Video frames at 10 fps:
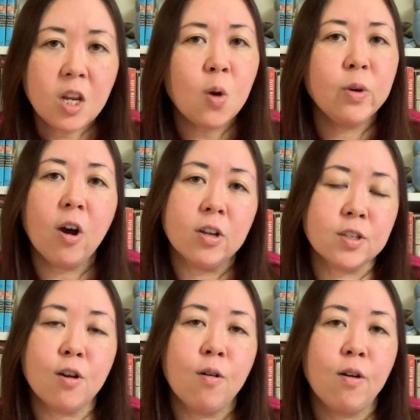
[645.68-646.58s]
we
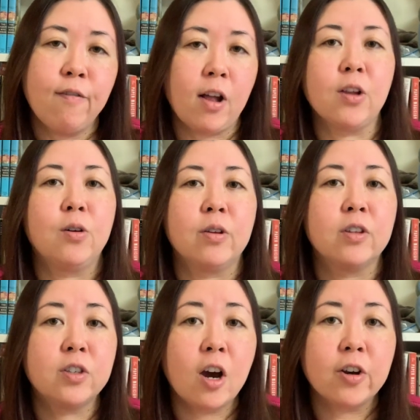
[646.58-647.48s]
also follow
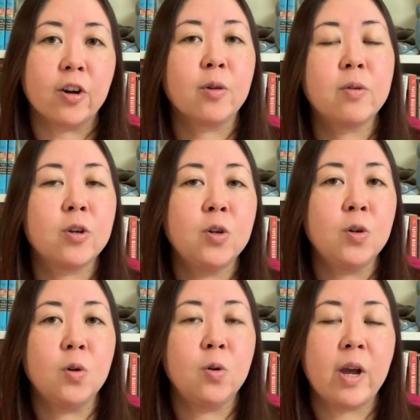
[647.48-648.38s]
the daughter,
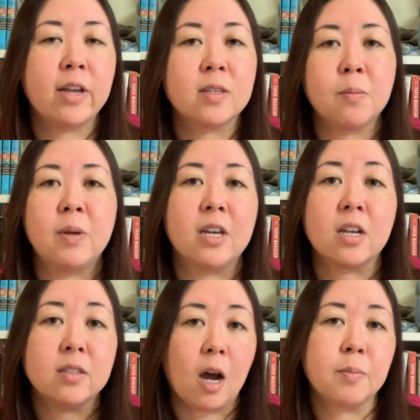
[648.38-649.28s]
who ends up being
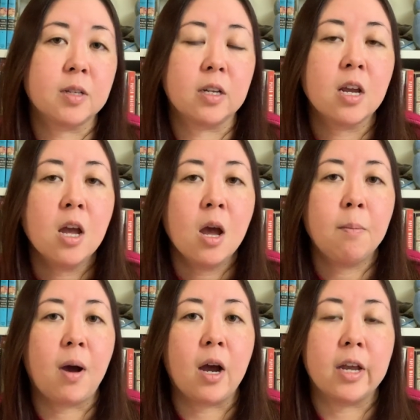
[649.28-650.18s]
adopted
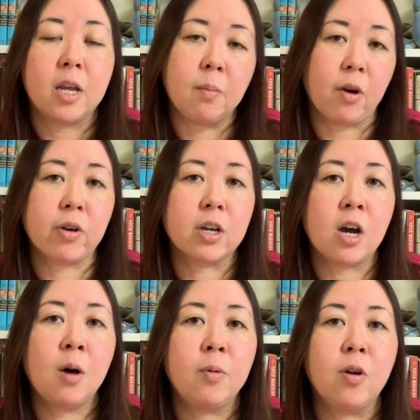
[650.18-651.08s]
by an American
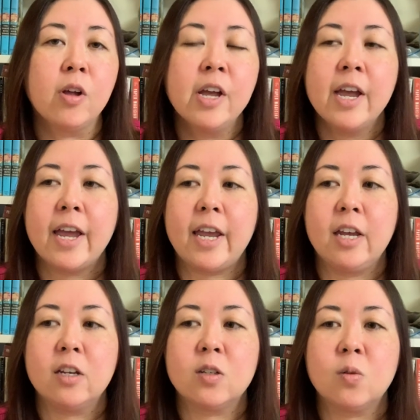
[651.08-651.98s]
couple,
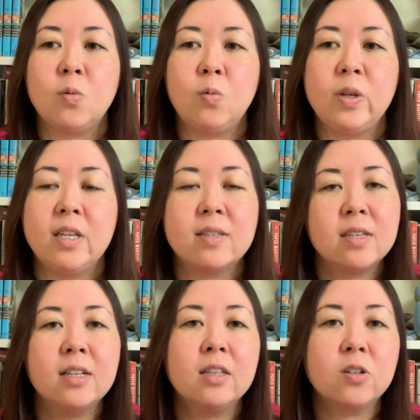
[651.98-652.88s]
and we
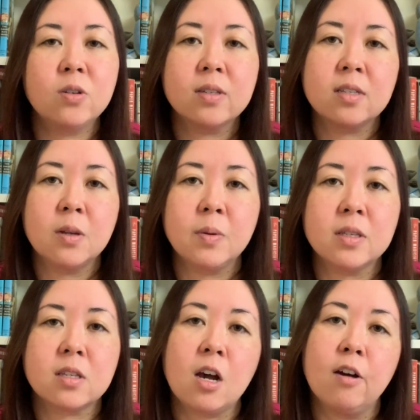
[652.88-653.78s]
see little
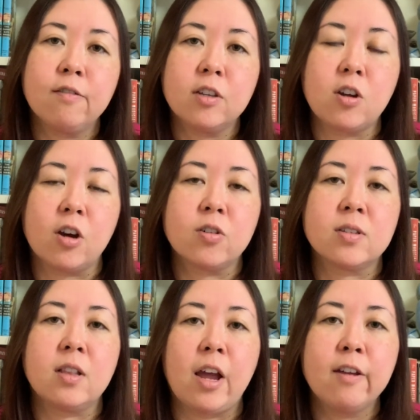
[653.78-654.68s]
snippets of the
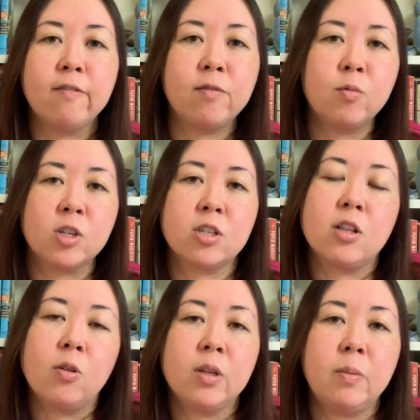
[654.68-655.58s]
daughter's life, which
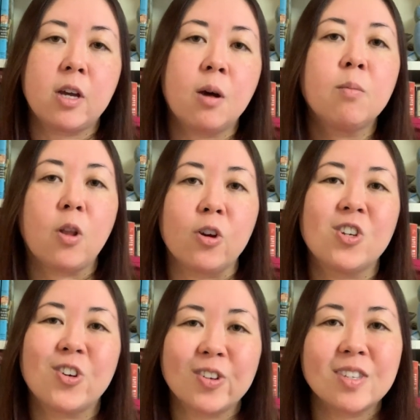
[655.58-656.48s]
slowly become
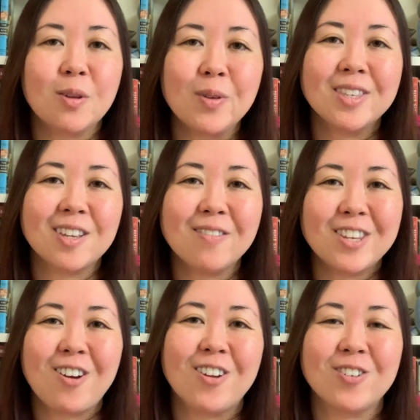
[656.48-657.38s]
larger snippets of the
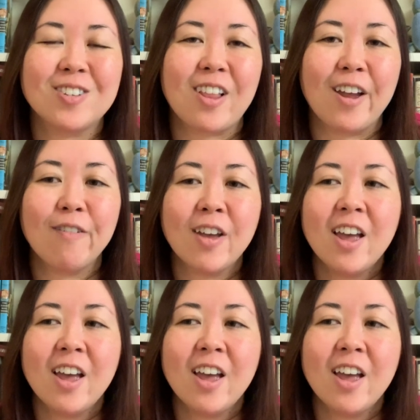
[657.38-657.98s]
daughter's life